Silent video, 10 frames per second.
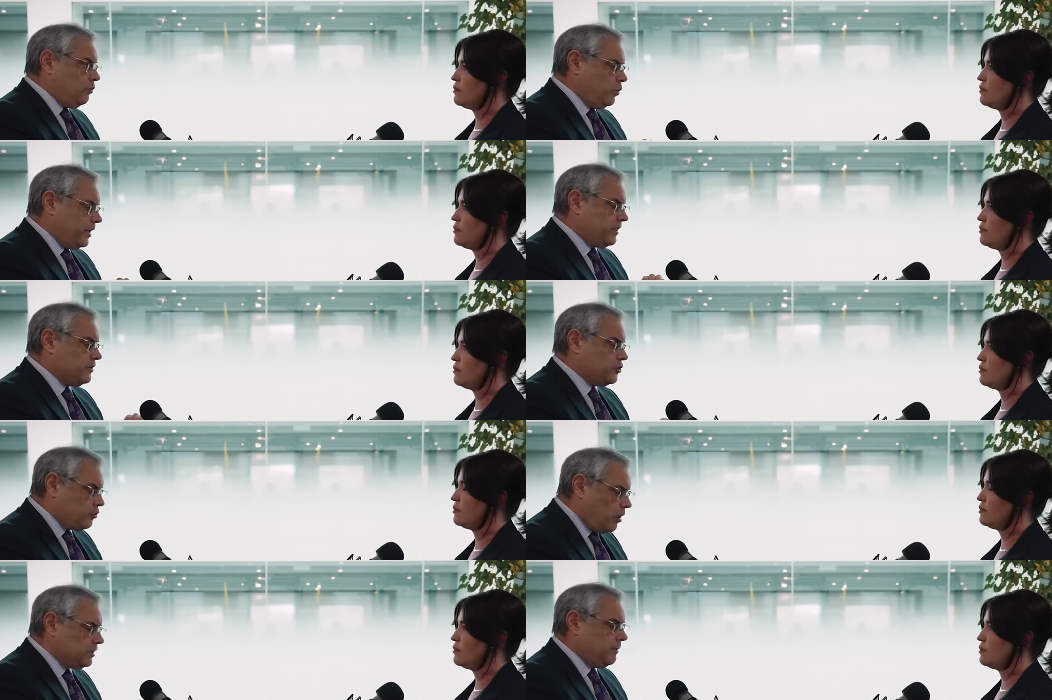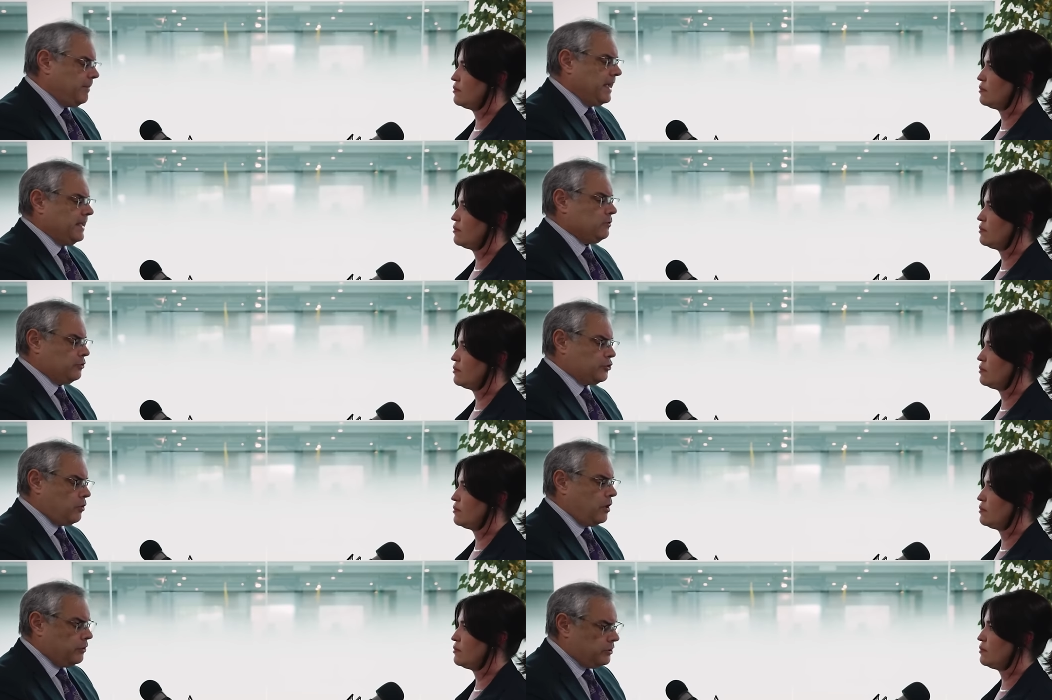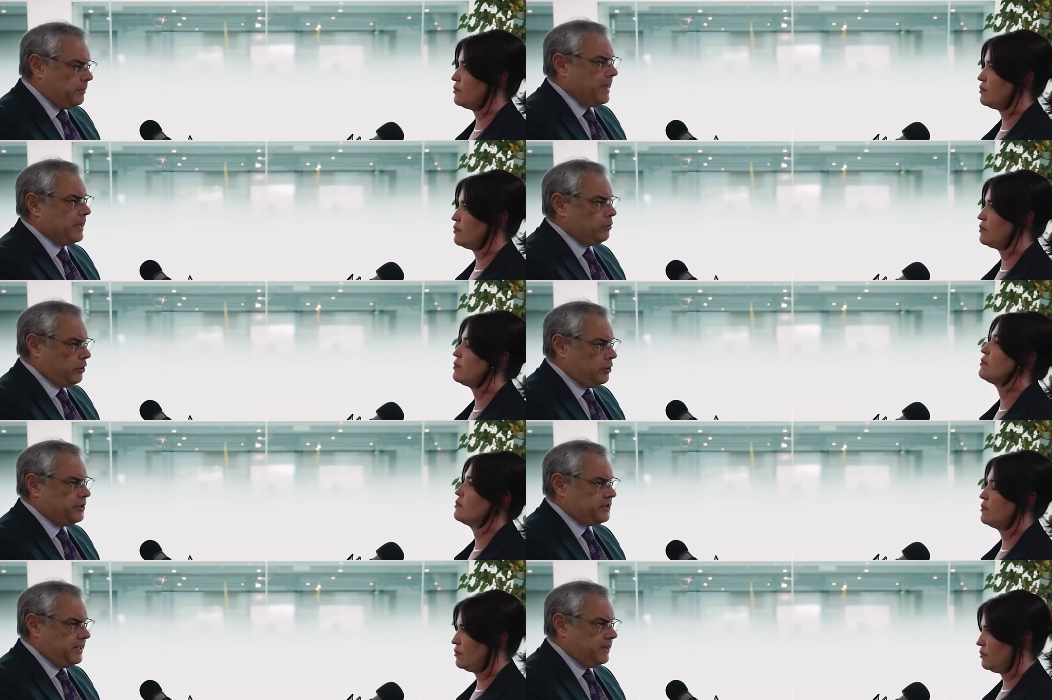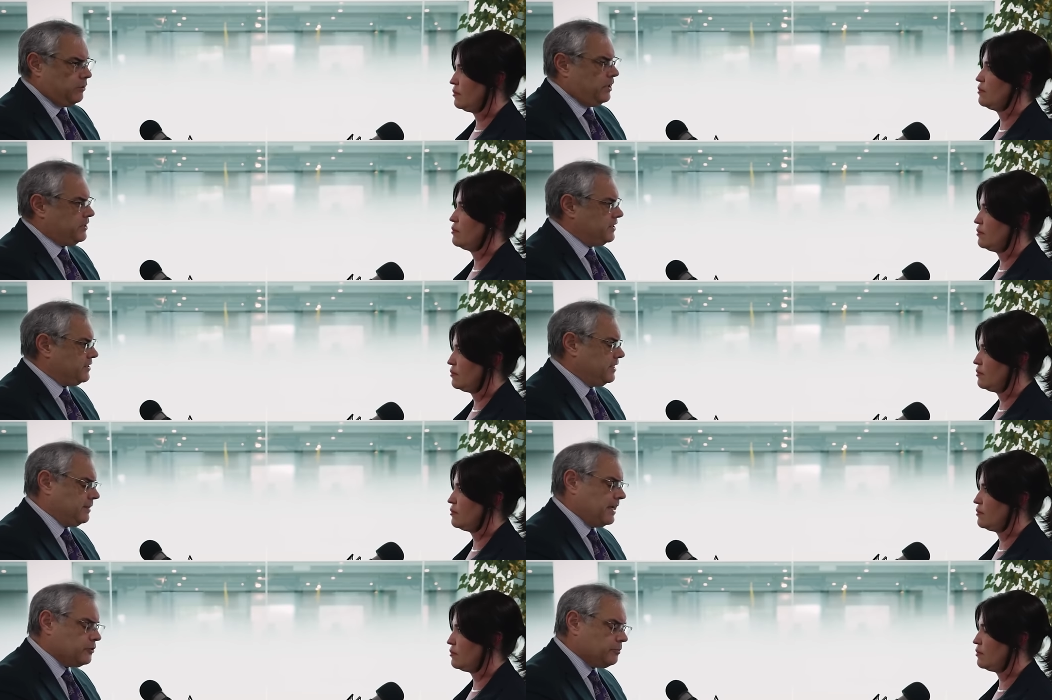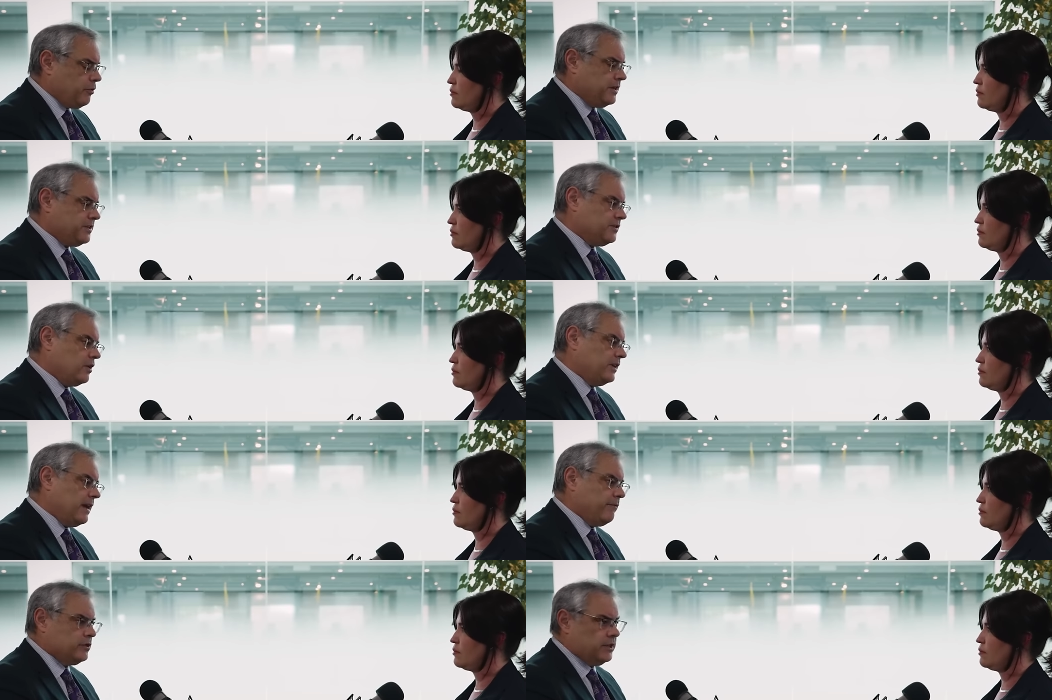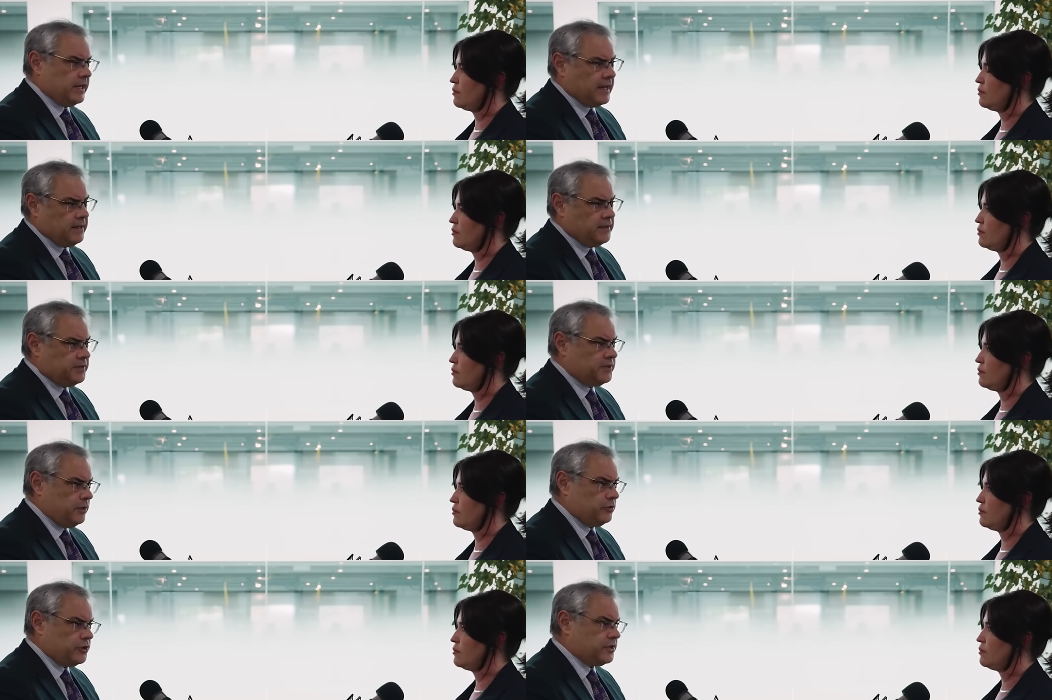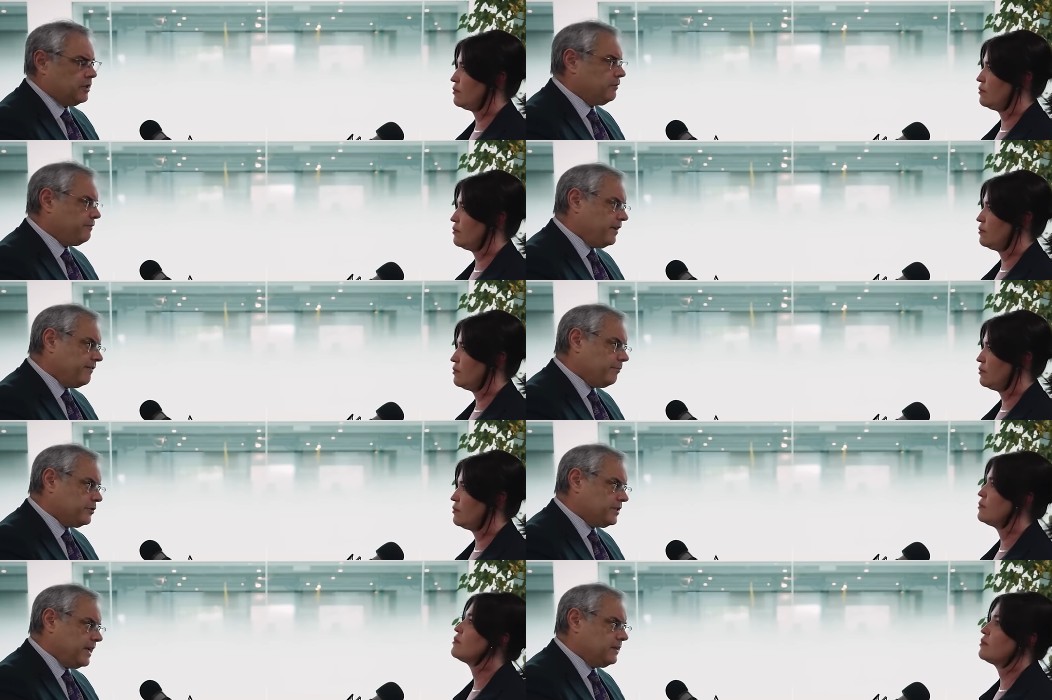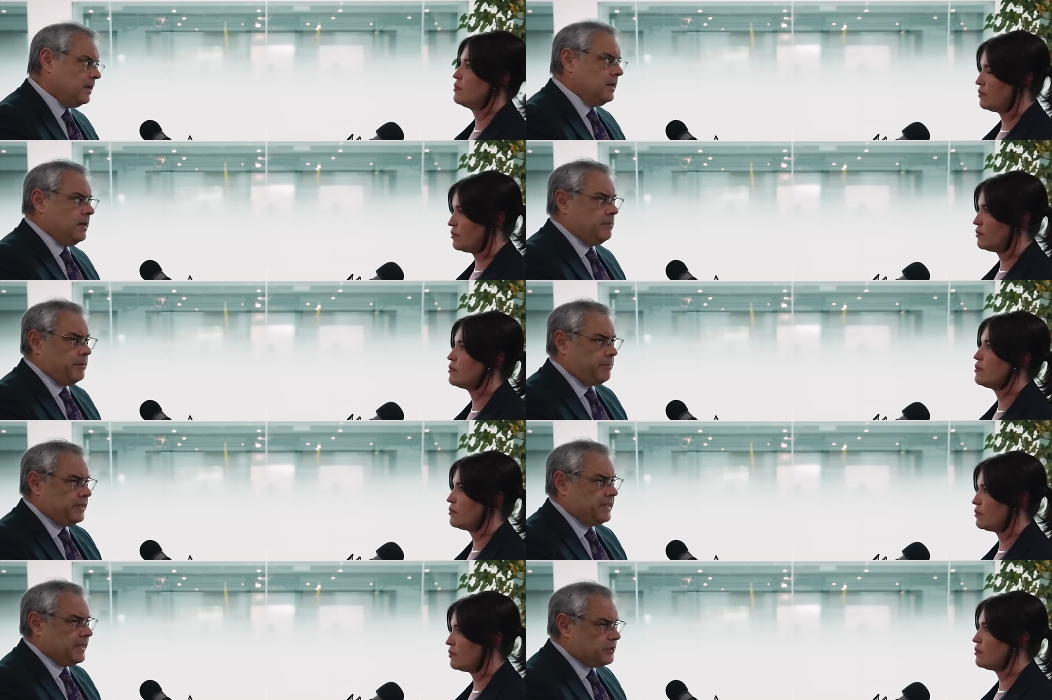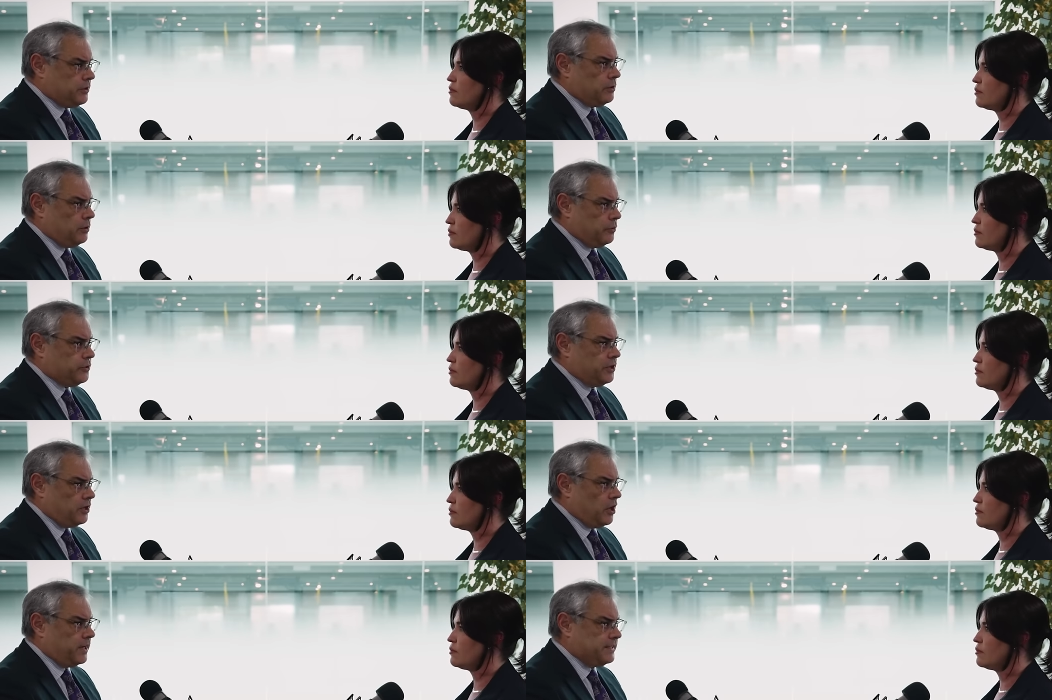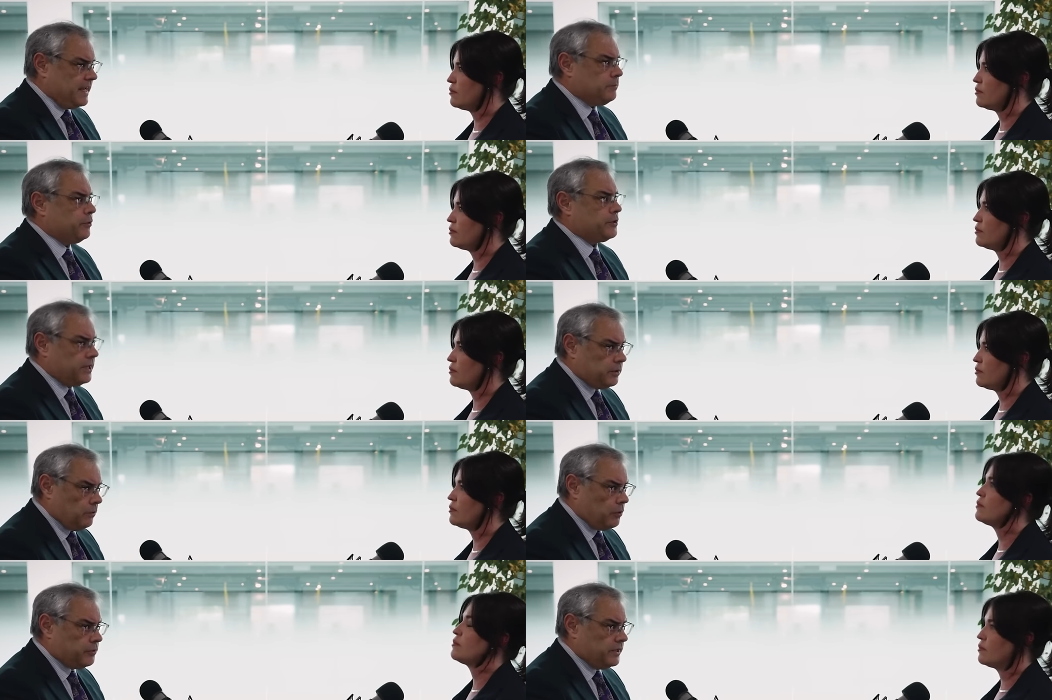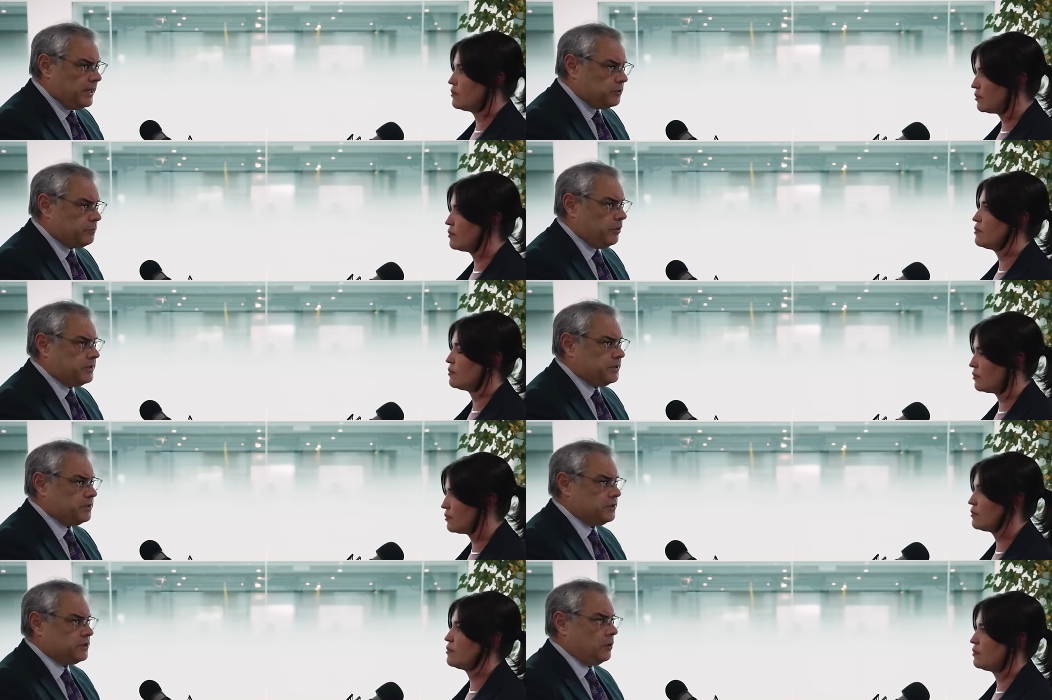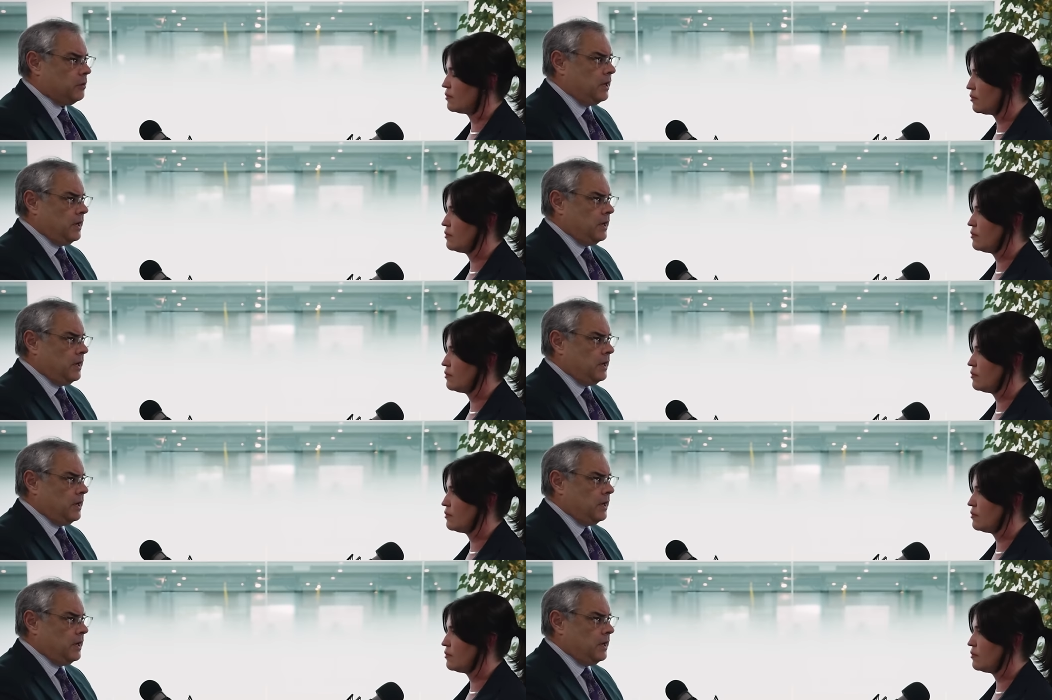Speaker 1: with strong demand or stronger demand, we're going to see increases in house prices on average in Canada this year, just under 5%, but by next year, closer to 9 10% growth in house prices. And so